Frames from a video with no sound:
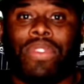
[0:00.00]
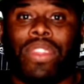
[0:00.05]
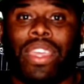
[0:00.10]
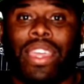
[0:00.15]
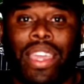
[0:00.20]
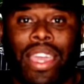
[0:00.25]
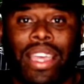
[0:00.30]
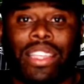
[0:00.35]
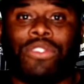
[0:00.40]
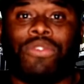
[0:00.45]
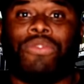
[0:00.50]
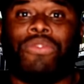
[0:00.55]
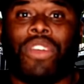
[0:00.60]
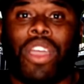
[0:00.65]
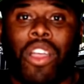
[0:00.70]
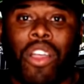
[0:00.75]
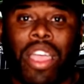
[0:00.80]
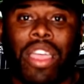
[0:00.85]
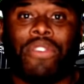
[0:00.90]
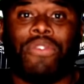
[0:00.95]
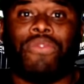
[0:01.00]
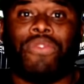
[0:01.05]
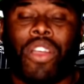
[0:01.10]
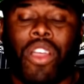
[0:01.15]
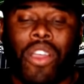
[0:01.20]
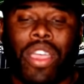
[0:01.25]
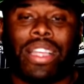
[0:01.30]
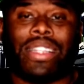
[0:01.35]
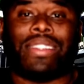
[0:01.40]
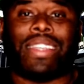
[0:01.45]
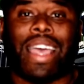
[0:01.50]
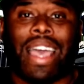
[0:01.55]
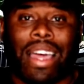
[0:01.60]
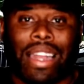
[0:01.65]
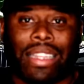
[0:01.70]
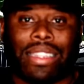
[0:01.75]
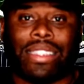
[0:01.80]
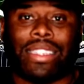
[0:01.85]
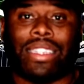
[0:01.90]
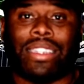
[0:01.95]
He is very, very
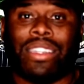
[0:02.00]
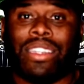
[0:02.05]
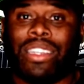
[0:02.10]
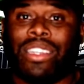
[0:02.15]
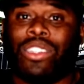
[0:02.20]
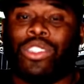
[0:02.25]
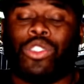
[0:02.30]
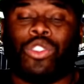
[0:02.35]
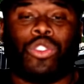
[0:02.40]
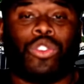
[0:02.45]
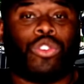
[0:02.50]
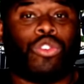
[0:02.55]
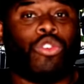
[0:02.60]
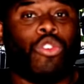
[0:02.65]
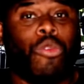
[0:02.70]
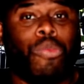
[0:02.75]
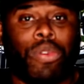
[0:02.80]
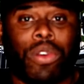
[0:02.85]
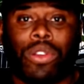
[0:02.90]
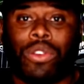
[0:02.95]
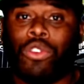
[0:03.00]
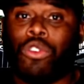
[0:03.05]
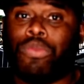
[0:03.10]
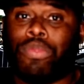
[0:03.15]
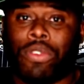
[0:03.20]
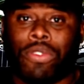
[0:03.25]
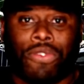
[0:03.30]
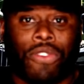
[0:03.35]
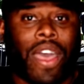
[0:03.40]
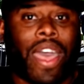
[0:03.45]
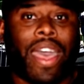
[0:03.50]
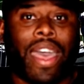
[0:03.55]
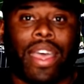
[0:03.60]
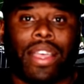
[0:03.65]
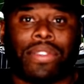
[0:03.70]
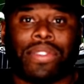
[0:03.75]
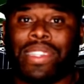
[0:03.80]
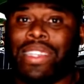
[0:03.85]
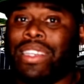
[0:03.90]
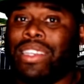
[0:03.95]
talented, super duper
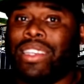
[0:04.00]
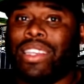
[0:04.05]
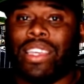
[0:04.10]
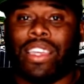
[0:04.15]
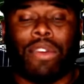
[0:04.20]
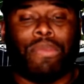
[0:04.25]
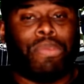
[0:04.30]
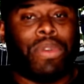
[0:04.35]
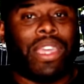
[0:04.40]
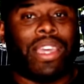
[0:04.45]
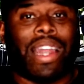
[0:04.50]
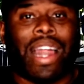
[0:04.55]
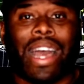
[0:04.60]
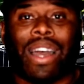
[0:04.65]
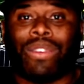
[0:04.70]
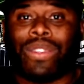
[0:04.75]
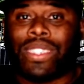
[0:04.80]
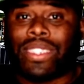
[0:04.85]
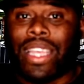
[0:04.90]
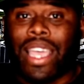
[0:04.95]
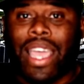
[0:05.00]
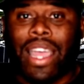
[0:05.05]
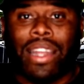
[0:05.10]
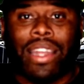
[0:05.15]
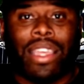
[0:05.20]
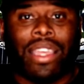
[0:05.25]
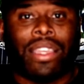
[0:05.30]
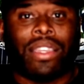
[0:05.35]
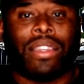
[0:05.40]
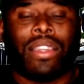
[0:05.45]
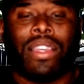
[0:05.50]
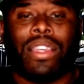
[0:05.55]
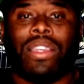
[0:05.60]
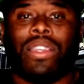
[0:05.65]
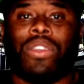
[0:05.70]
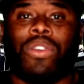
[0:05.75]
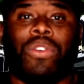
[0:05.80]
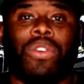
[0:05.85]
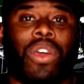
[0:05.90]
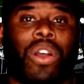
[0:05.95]
fast. He could be an outstanding,
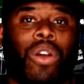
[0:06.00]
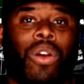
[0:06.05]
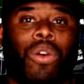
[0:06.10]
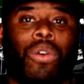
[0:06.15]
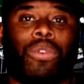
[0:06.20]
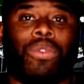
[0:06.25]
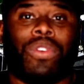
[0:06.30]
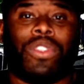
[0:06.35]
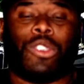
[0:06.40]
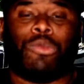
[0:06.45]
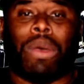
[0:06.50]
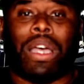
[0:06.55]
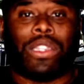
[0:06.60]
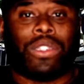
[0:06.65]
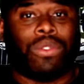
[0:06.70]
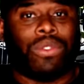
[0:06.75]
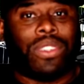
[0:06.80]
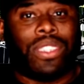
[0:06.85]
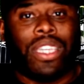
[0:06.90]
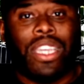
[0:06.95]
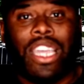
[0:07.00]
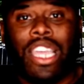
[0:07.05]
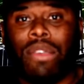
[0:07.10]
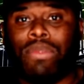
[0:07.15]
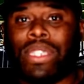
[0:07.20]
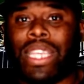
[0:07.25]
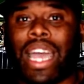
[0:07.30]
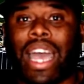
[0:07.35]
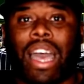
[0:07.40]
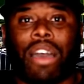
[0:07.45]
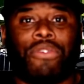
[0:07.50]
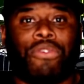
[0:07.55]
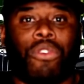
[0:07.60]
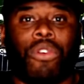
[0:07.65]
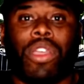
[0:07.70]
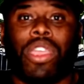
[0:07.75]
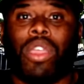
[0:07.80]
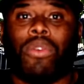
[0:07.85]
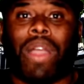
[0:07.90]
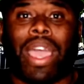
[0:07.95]
you know, special teams guy
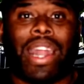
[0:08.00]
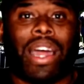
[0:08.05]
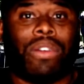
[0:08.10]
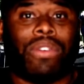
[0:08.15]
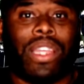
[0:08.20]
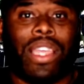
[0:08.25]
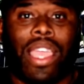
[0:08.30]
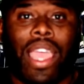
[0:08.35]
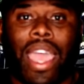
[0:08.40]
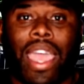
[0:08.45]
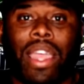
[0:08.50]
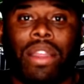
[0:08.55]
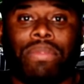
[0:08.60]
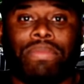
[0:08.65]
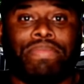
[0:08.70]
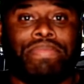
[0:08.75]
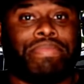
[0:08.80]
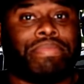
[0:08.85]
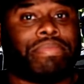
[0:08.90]
for you right out the gate.